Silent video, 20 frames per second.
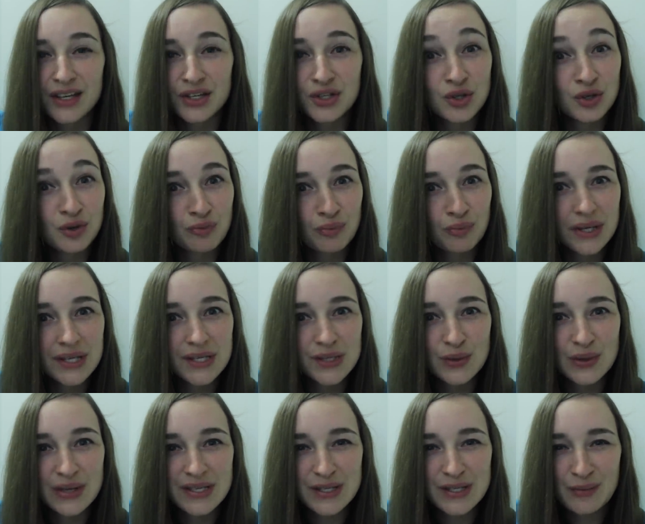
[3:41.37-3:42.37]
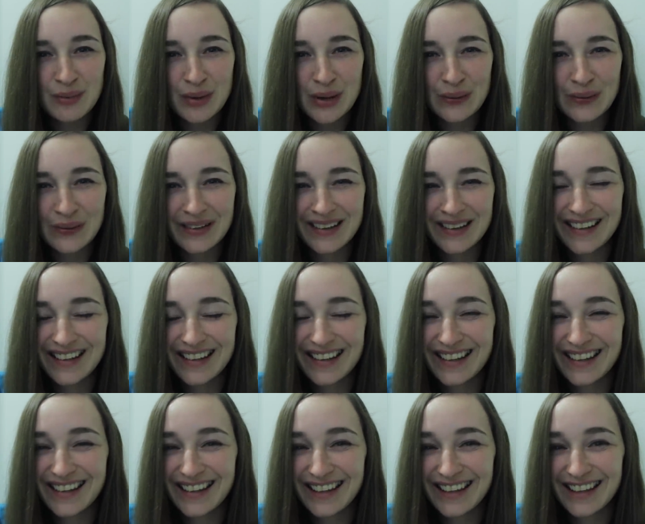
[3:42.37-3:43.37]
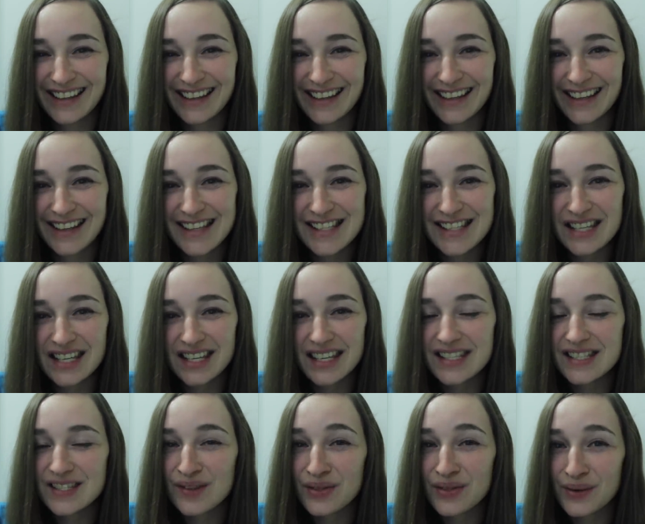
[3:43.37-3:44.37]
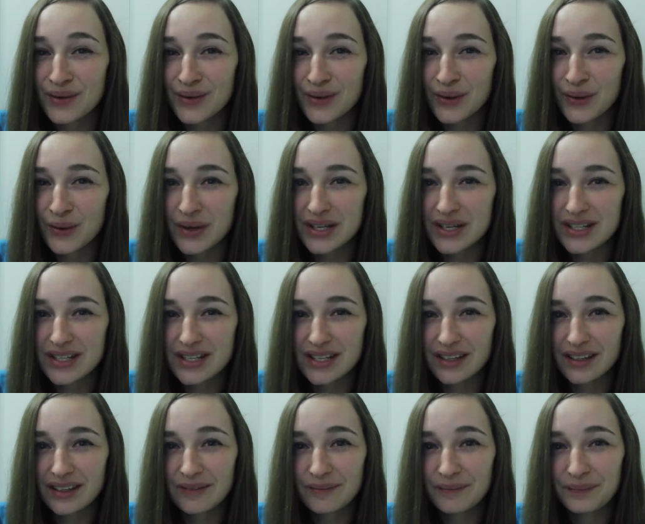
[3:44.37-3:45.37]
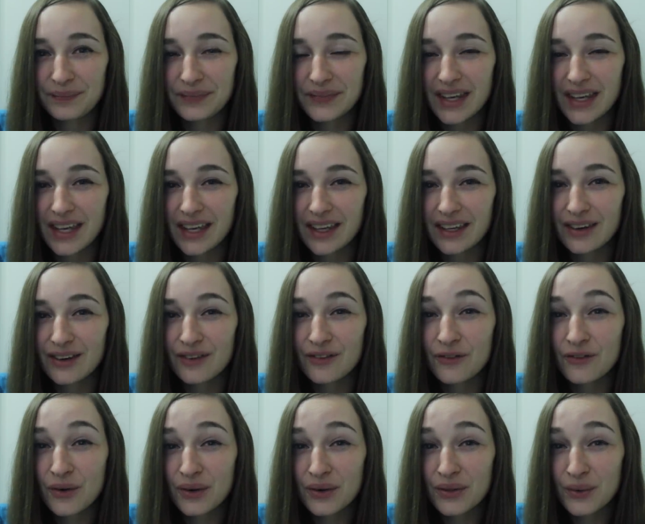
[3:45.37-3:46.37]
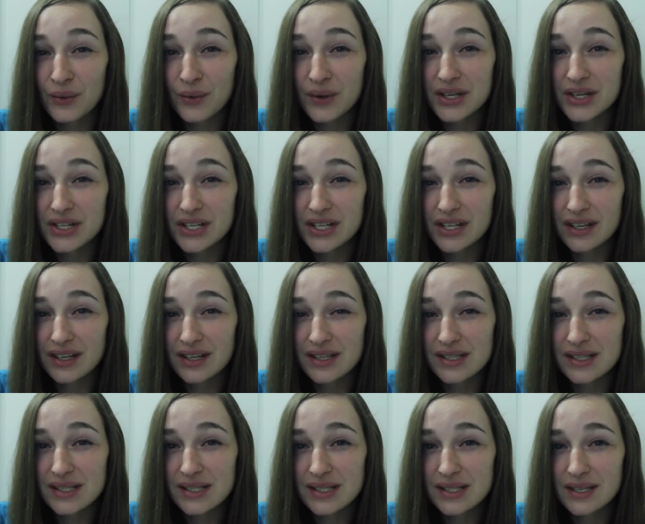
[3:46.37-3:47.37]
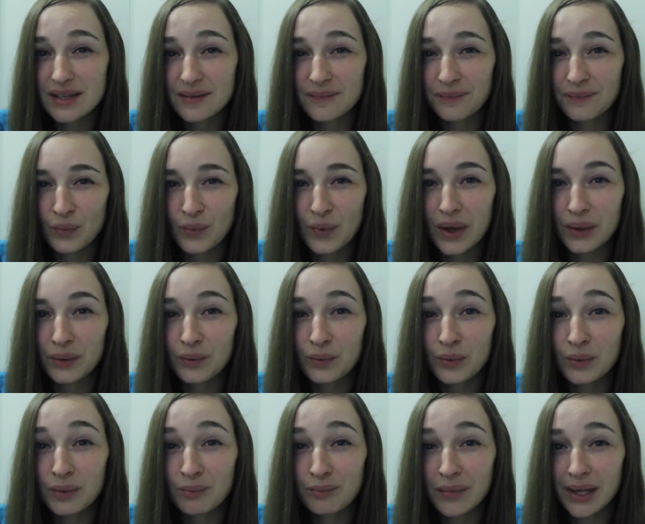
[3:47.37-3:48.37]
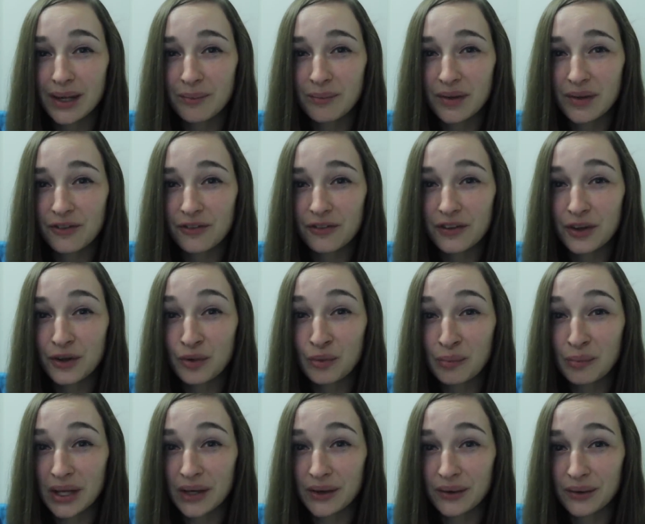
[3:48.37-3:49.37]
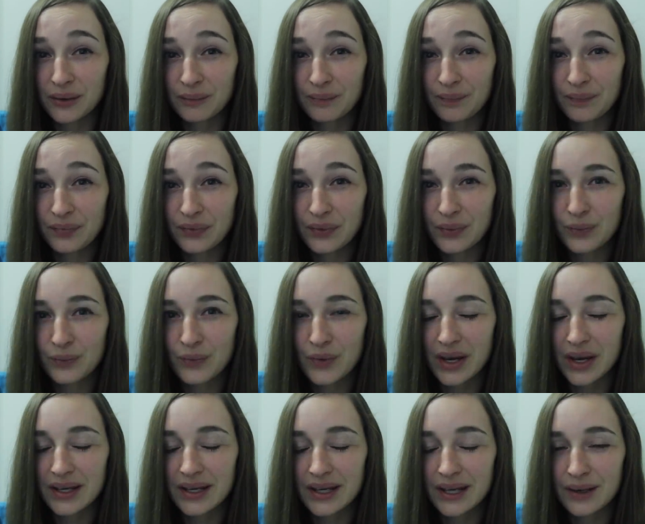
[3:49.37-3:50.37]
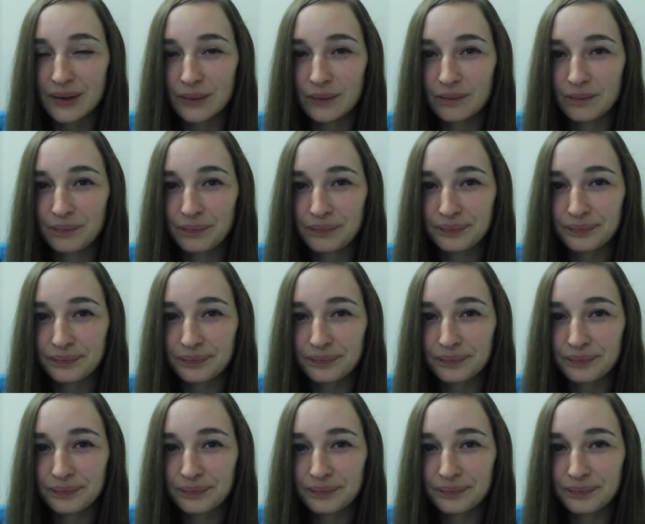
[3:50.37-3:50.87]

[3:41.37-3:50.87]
I shouldn't be stressed about. So that's the third question. And the fourth question is, what would make me feel better right now?